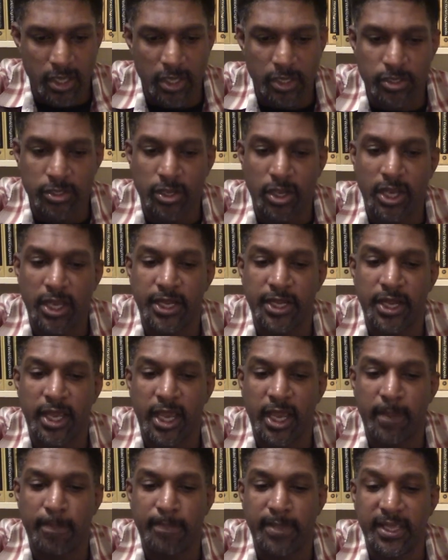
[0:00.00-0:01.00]
You're
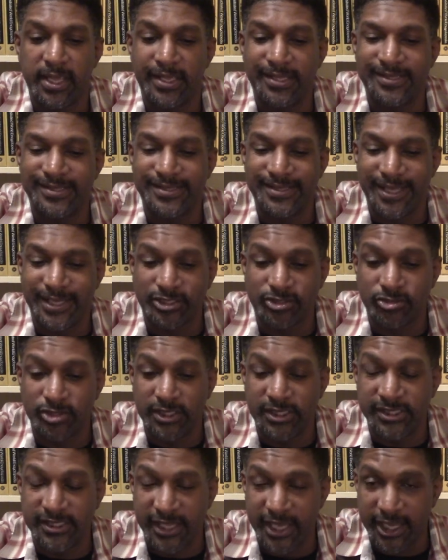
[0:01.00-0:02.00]
not being sexually
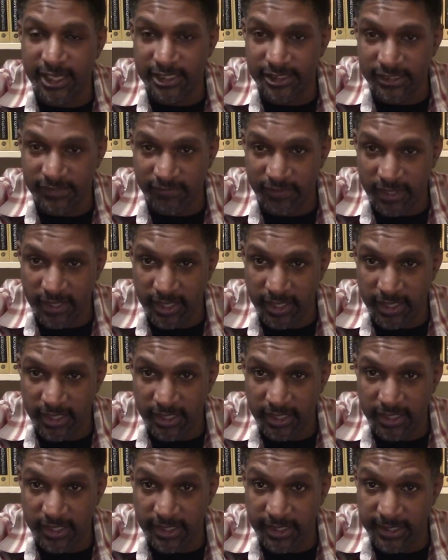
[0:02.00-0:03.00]

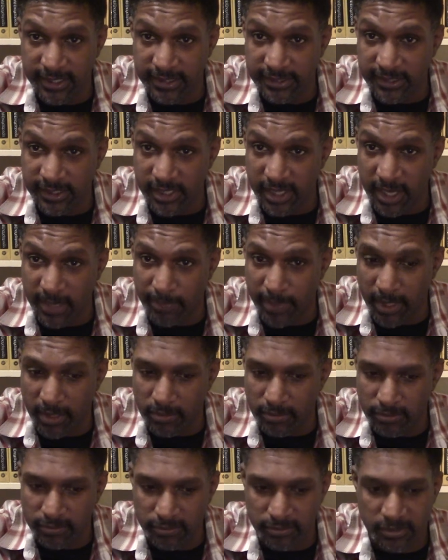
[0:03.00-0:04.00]
satisfying is a cop out.
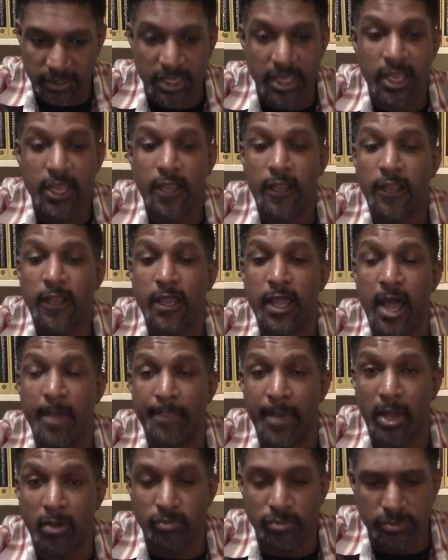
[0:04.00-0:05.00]
Cop
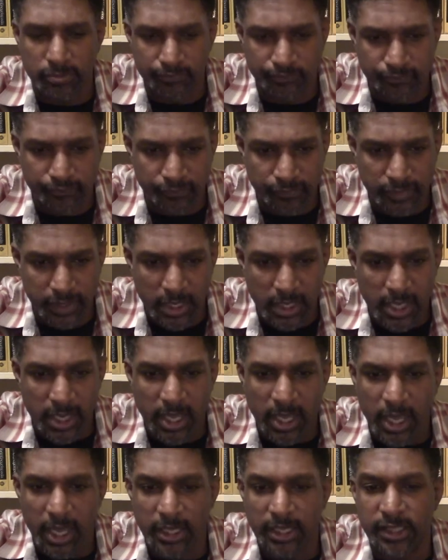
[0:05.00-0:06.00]
out.
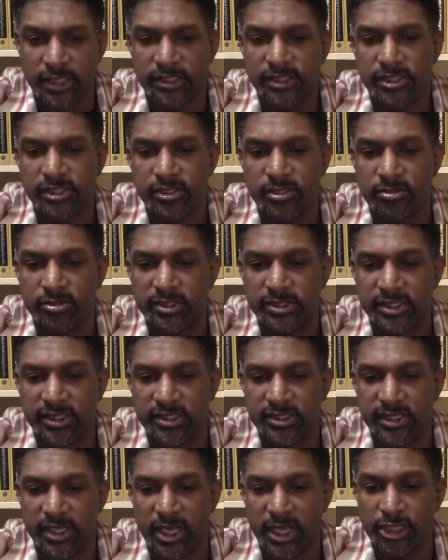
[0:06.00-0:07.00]
An excuse
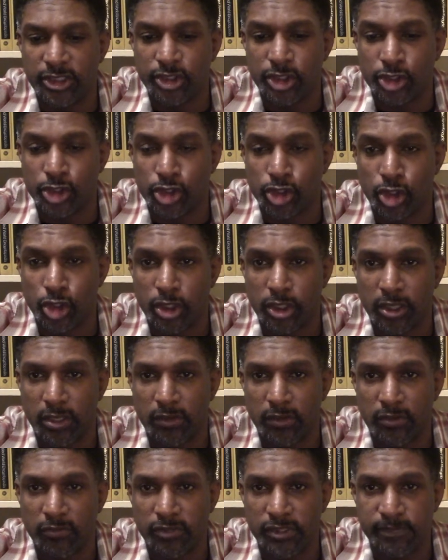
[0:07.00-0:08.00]
designed to shirk
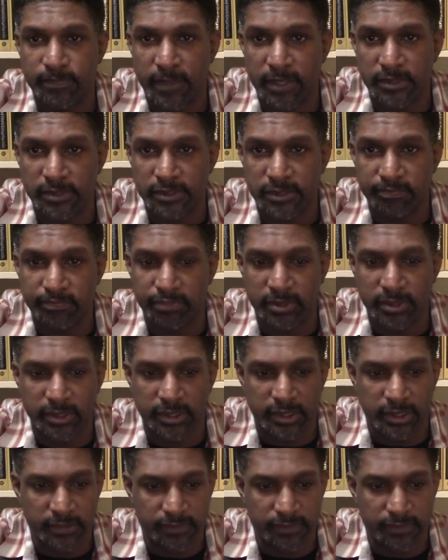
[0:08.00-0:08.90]
responsibility.